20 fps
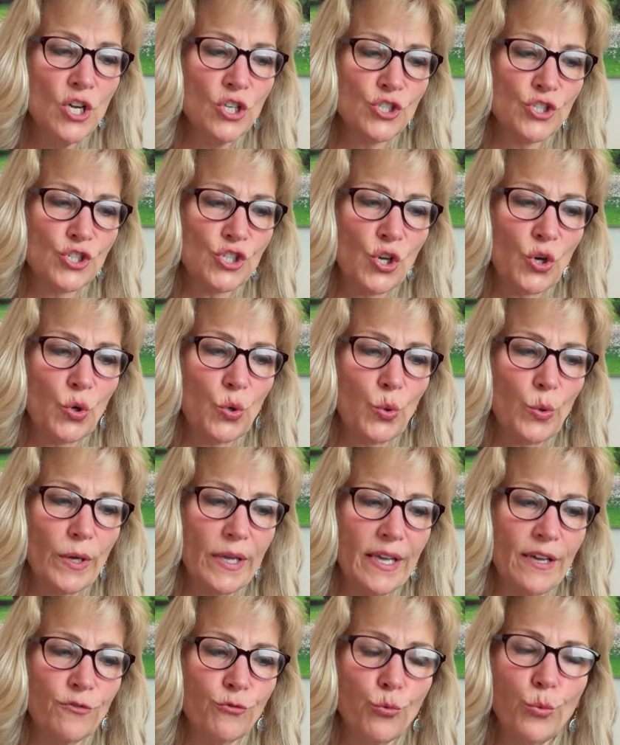So
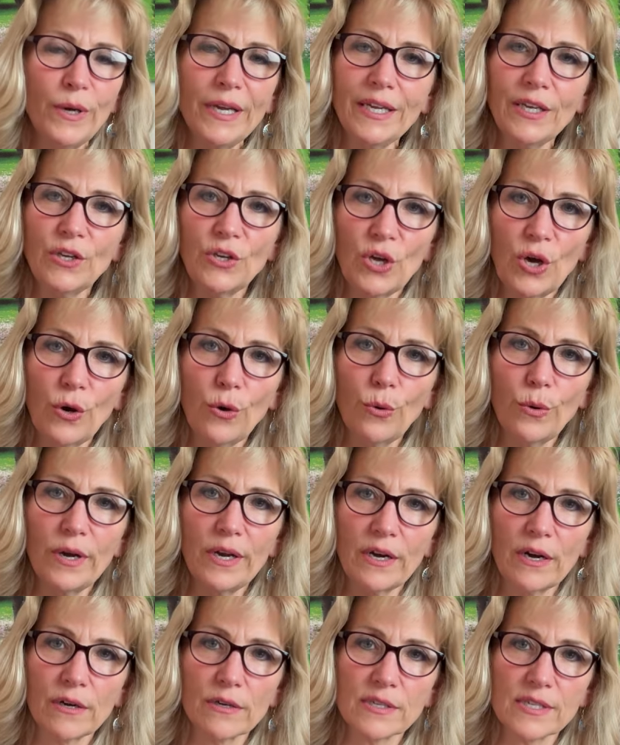if we know
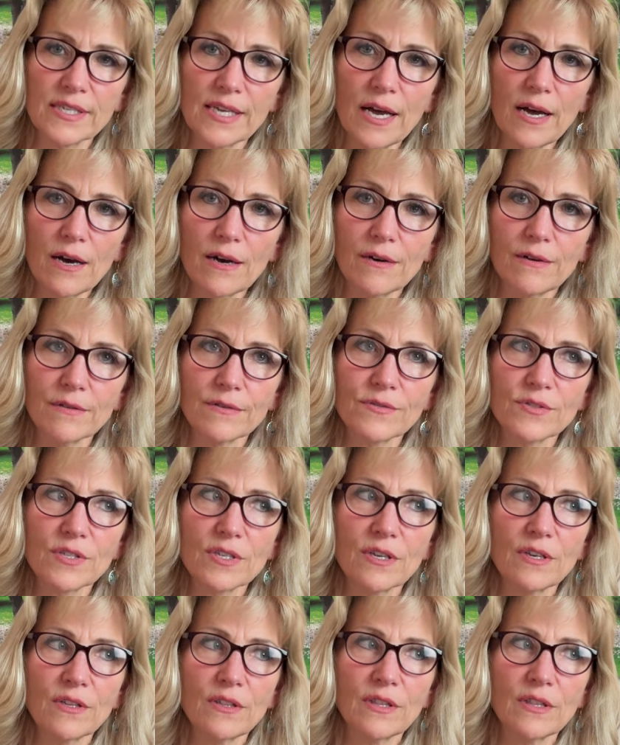in ourselves